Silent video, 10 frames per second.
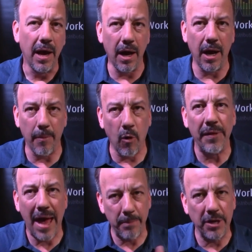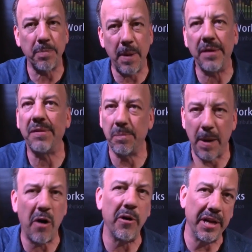or that much space is
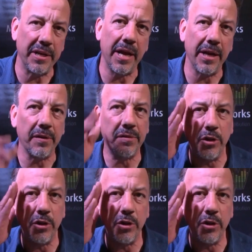parity data.